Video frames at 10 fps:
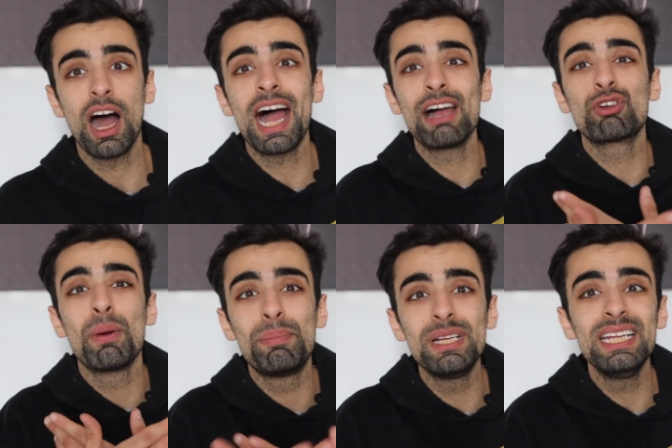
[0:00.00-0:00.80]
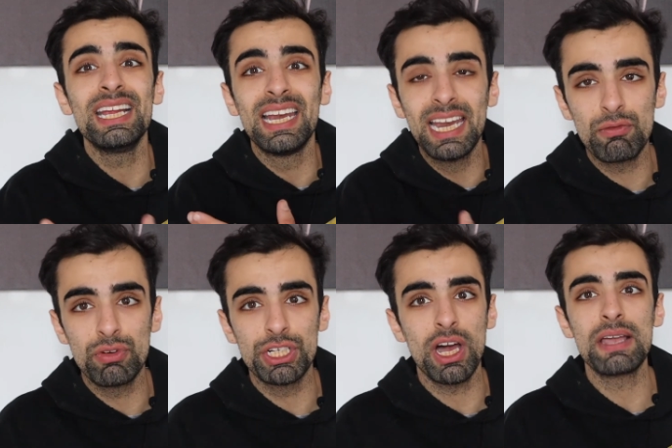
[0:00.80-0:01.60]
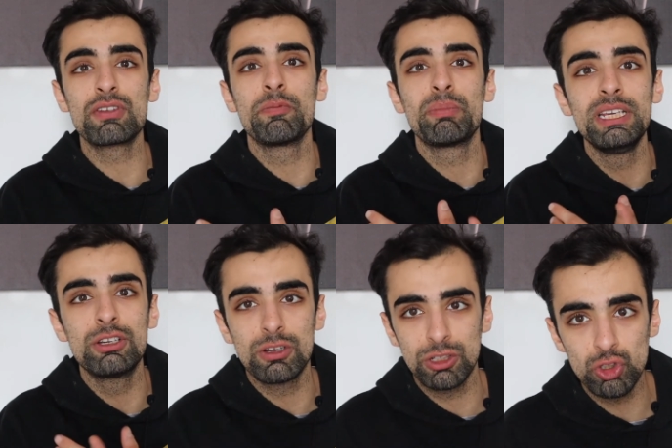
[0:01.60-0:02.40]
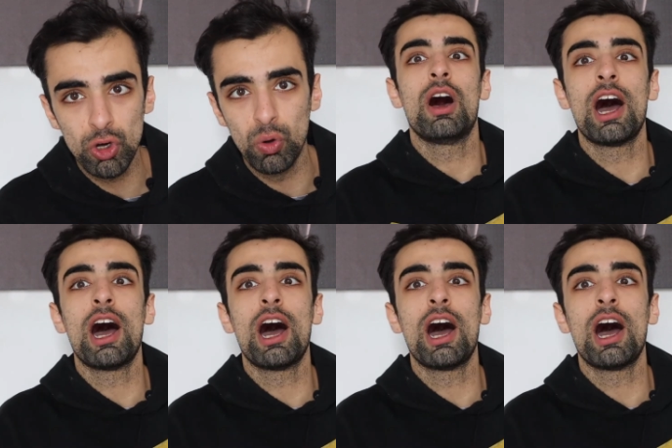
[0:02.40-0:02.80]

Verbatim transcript: I have complete leverage, I have complete control.